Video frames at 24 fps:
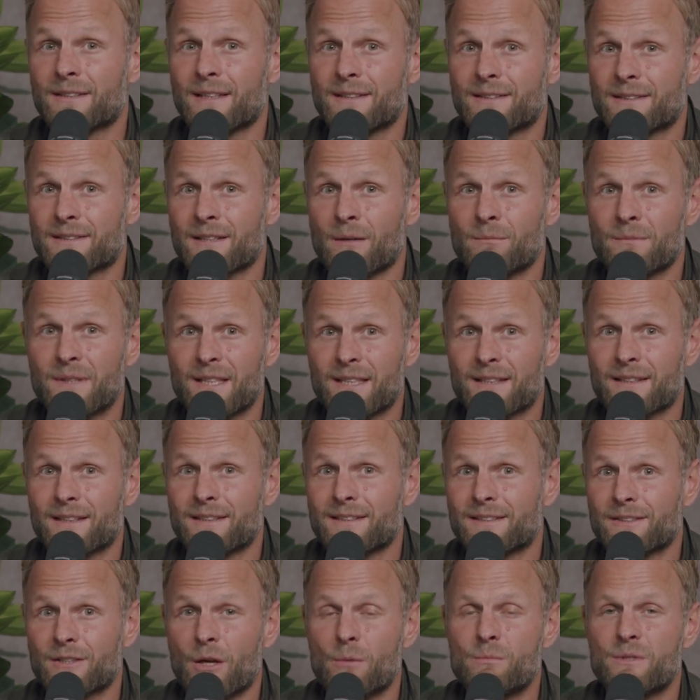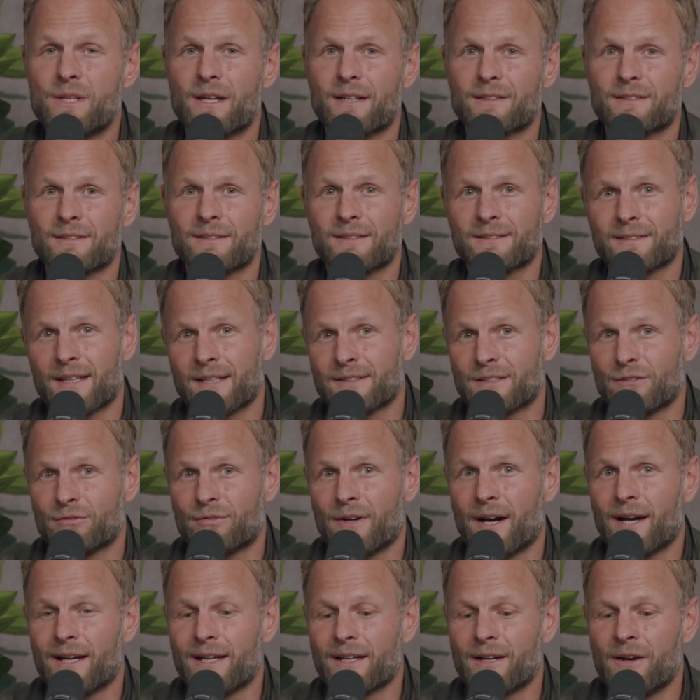It's something that's subject to the
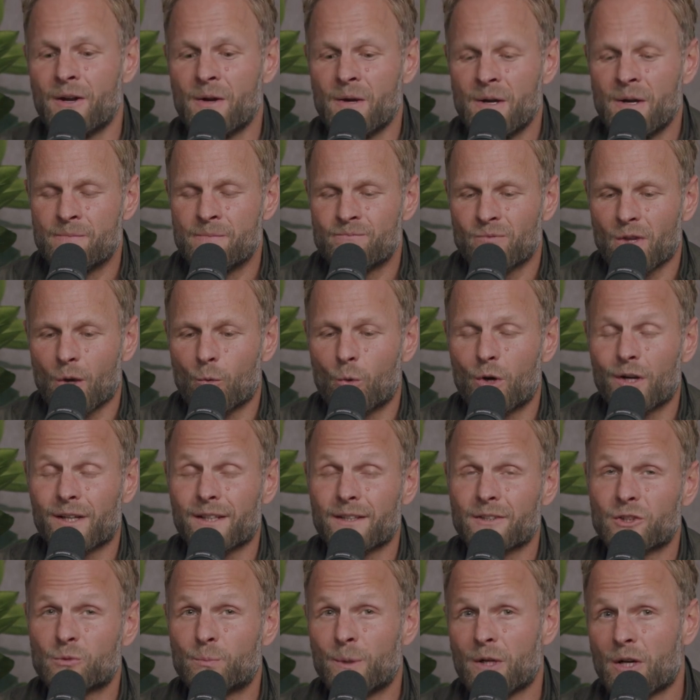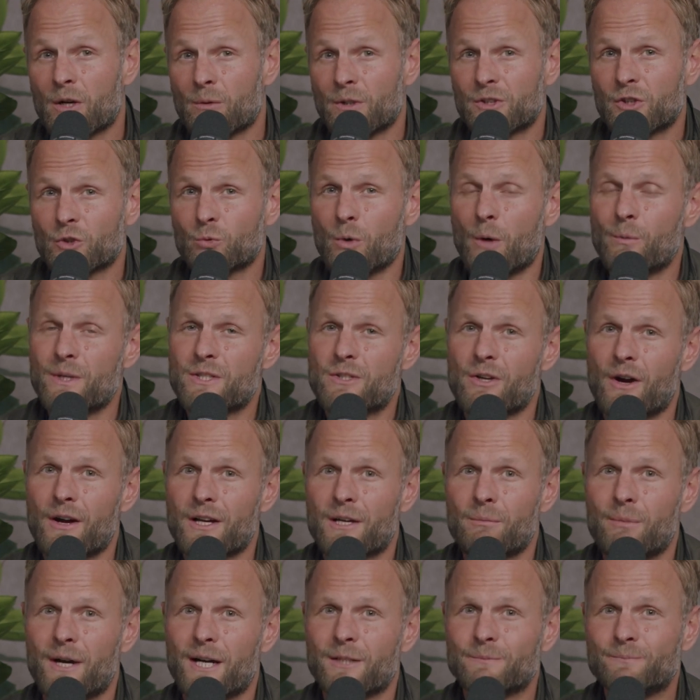sanctifying work of the Spirit, which is what we
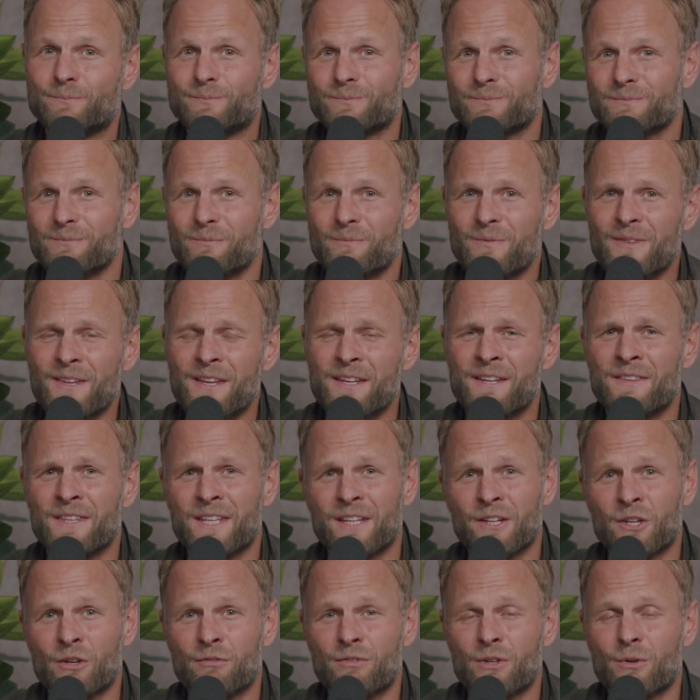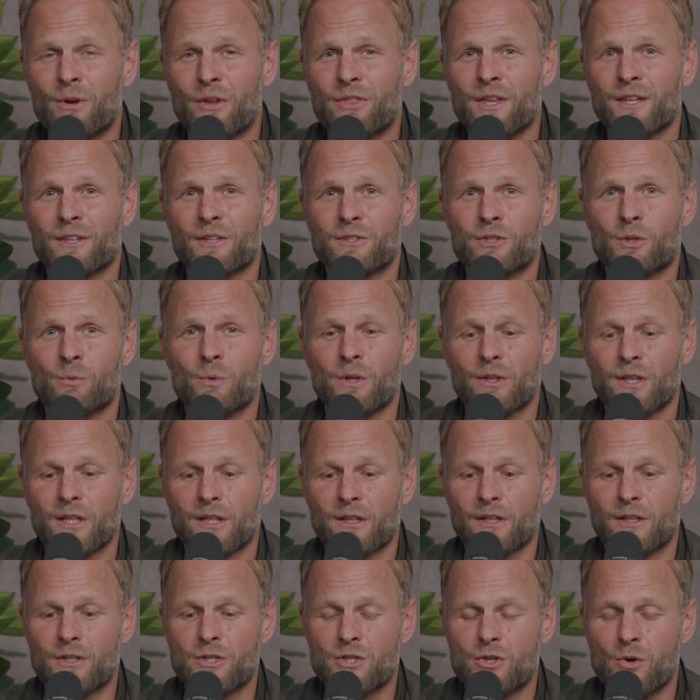talk about in the interview. I think that you're really
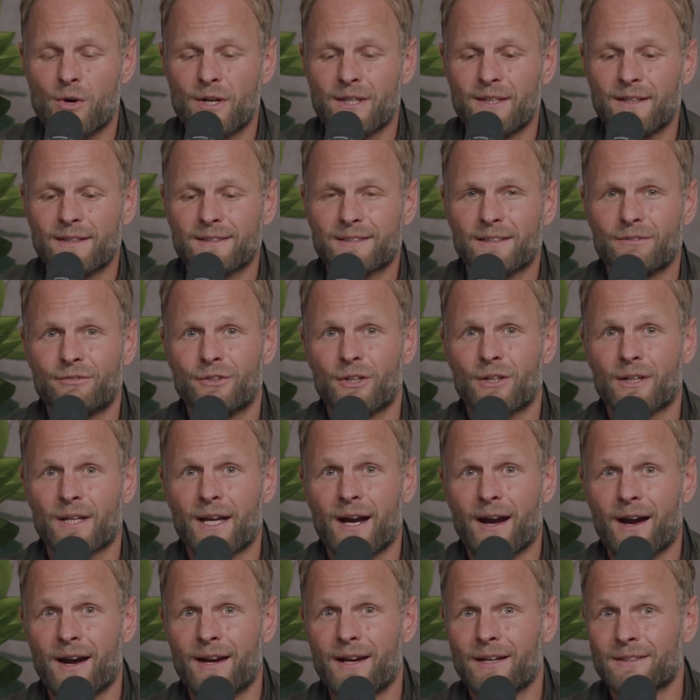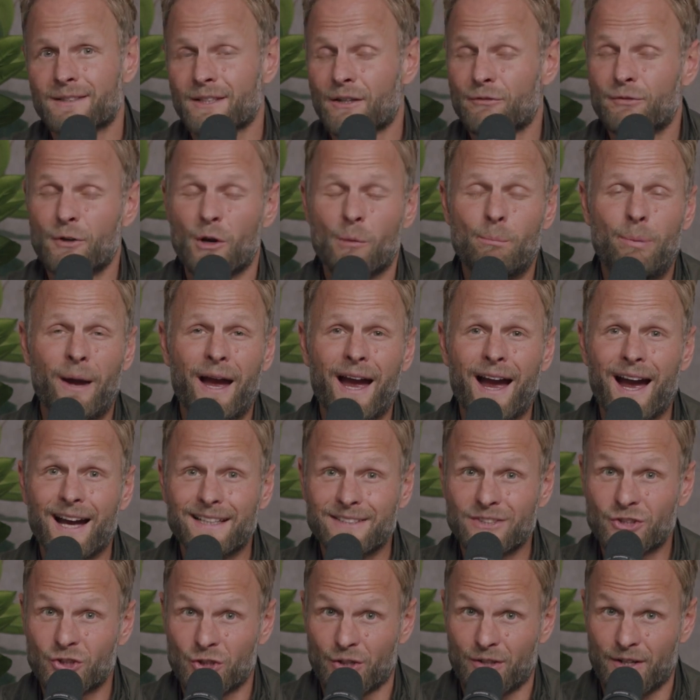going to enjoy this. If you're a guy out there, if you're a
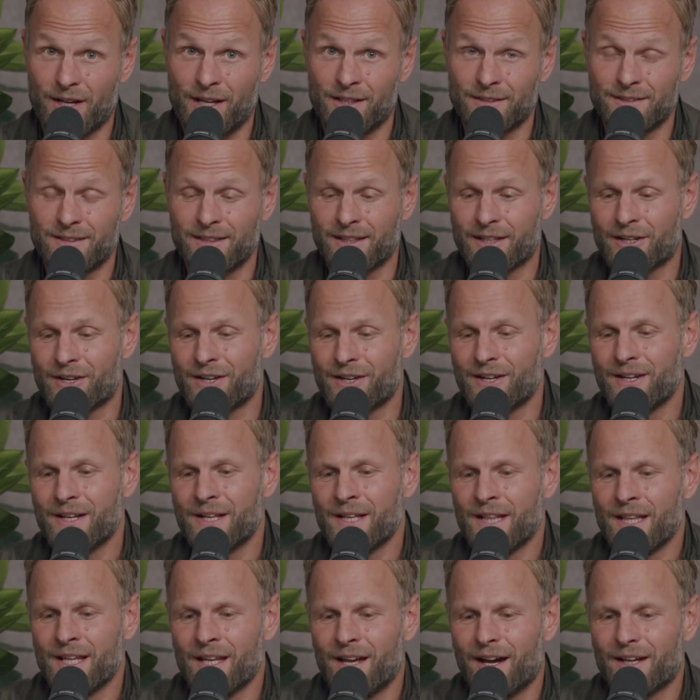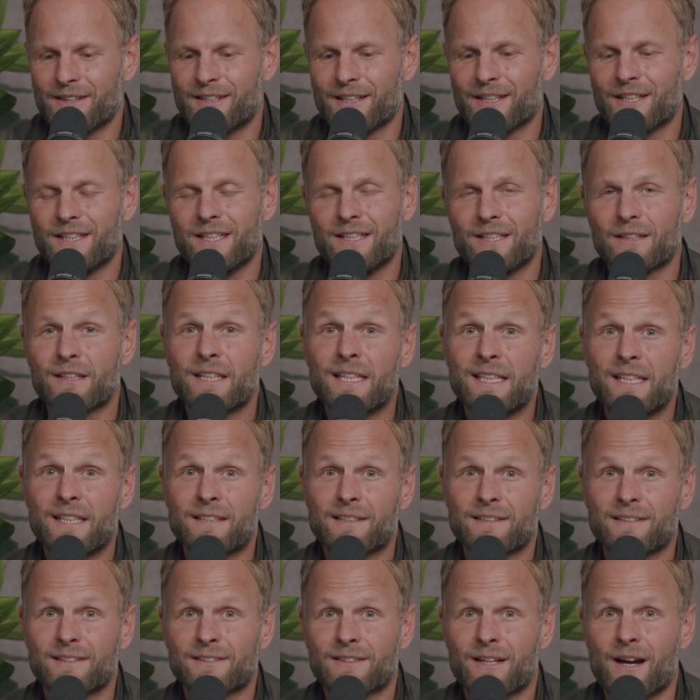pastor out there, I think you need to lean
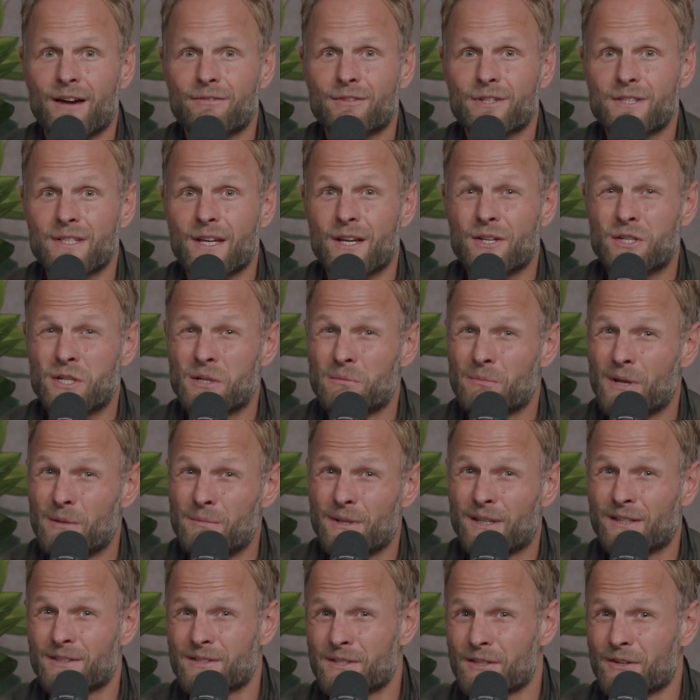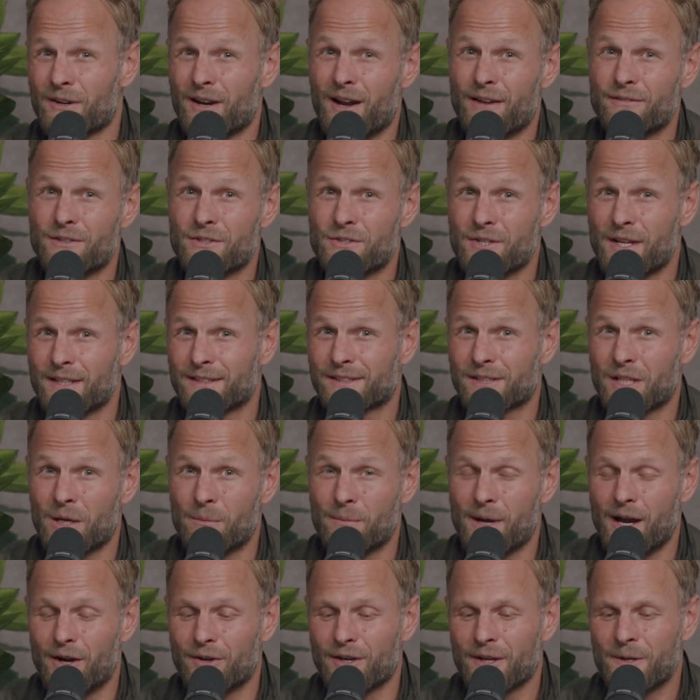into this conversation and maybe consider having Chase come
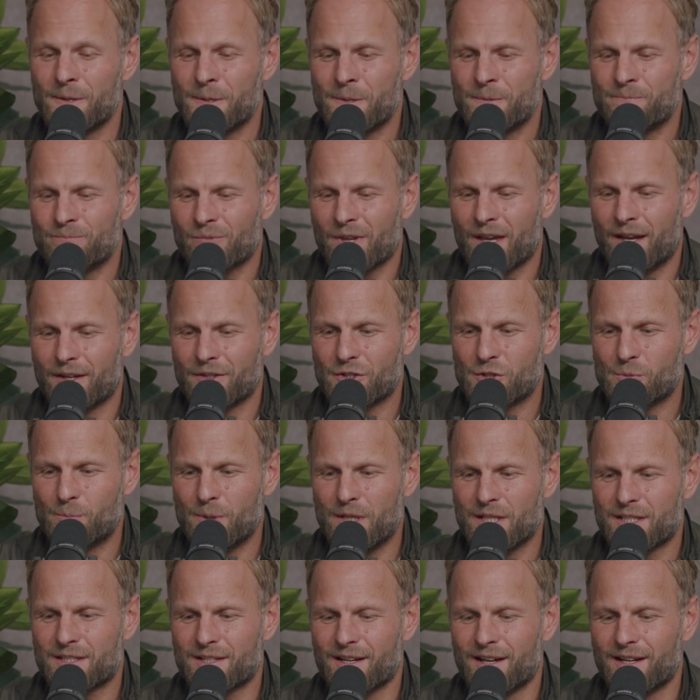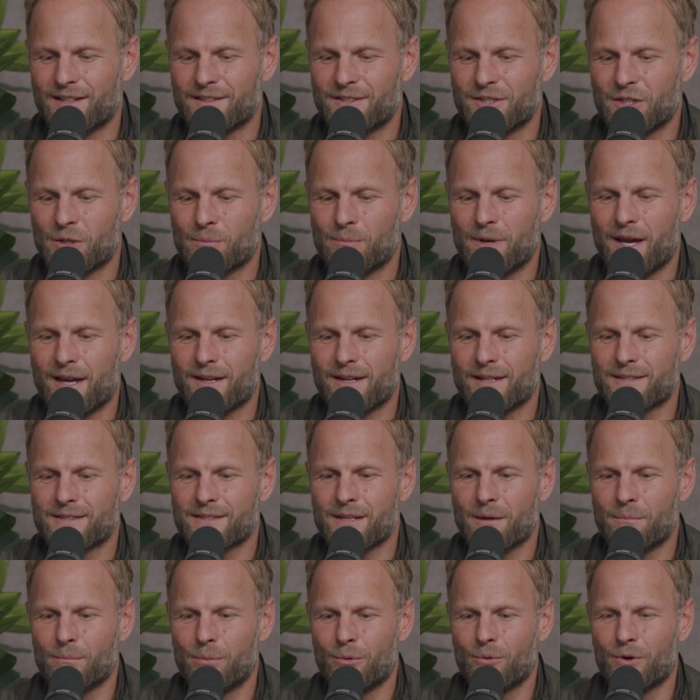out and speak to your men at
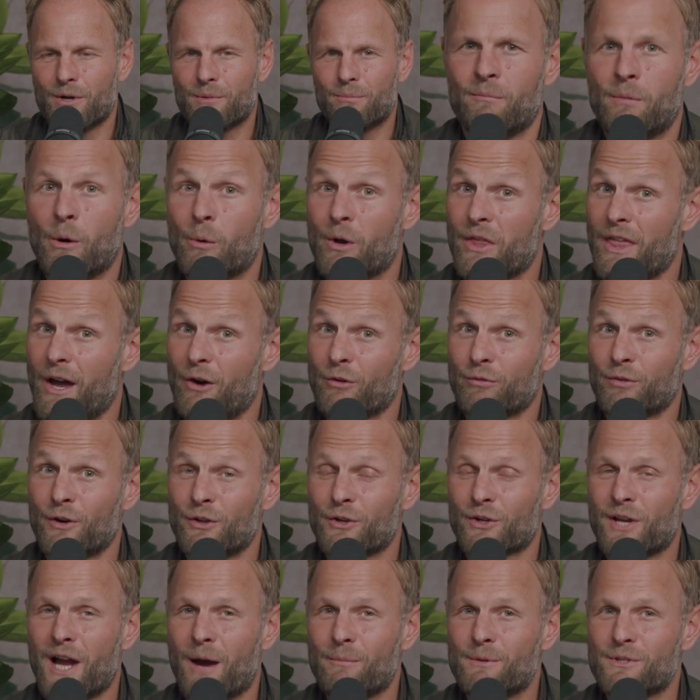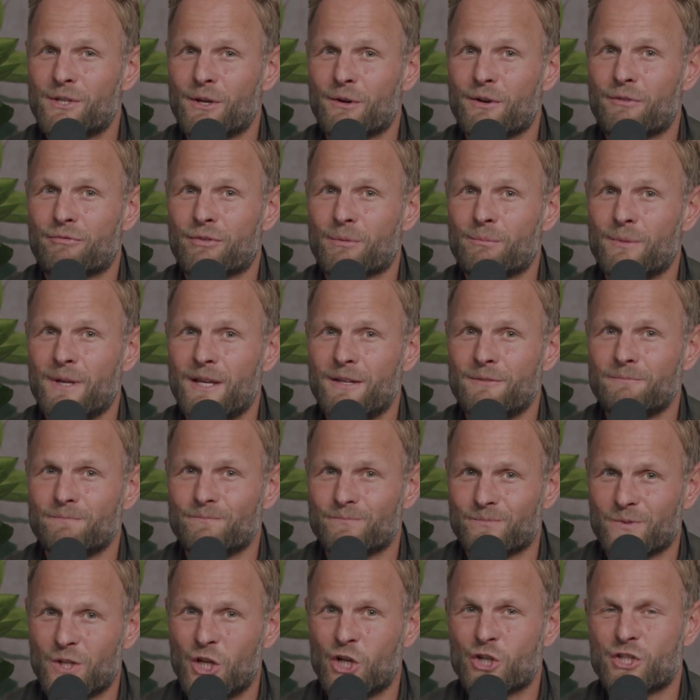some point. But without further commentary from me,
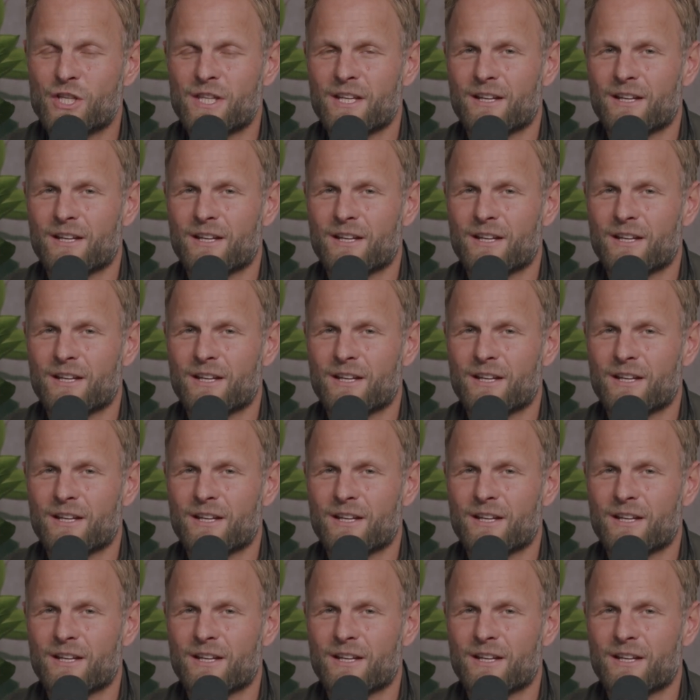here's the